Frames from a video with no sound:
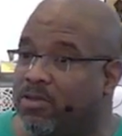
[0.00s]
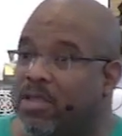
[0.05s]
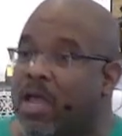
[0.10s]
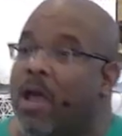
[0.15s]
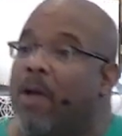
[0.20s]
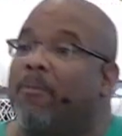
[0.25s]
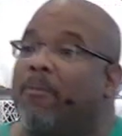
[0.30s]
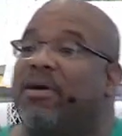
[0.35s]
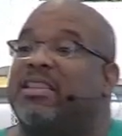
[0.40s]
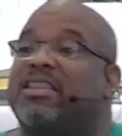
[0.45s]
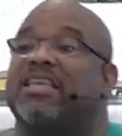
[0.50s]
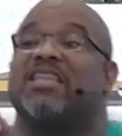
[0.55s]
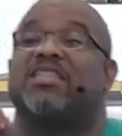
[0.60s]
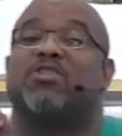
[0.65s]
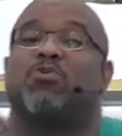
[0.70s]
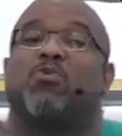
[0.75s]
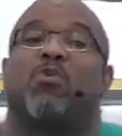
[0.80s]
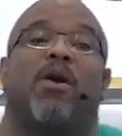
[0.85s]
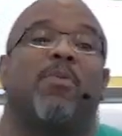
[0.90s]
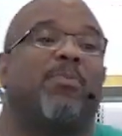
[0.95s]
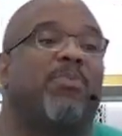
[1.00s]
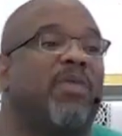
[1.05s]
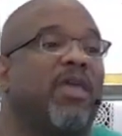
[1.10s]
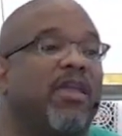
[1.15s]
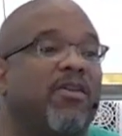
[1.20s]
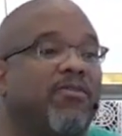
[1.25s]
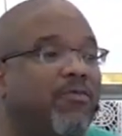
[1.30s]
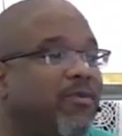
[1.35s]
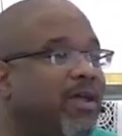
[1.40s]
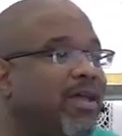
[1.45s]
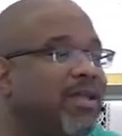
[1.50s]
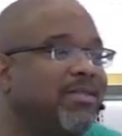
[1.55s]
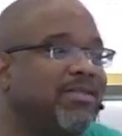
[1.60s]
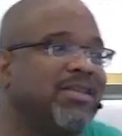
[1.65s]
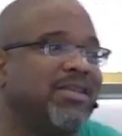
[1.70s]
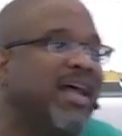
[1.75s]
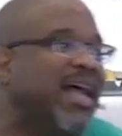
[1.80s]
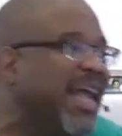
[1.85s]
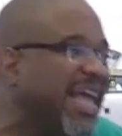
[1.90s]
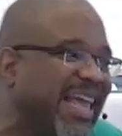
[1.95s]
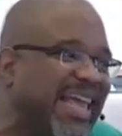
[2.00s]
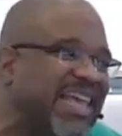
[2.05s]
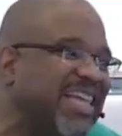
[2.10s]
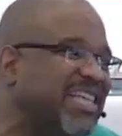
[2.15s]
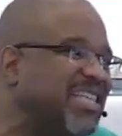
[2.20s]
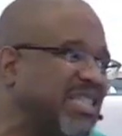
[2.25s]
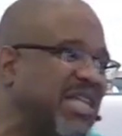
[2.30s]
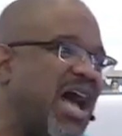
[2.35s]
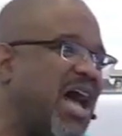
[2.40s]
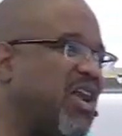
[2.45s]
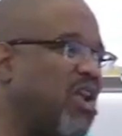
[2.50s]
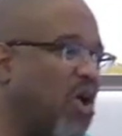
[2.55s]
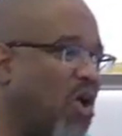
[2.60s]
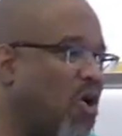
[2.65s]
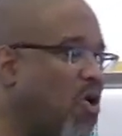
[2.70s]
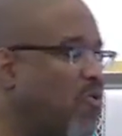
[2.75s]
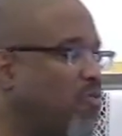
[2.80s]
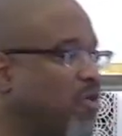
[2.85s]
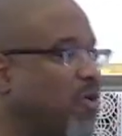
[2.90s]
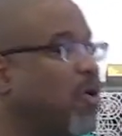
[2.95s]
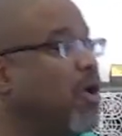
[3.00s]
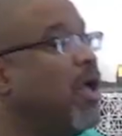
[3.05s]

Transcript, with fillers: But this one thing, friends, is not over.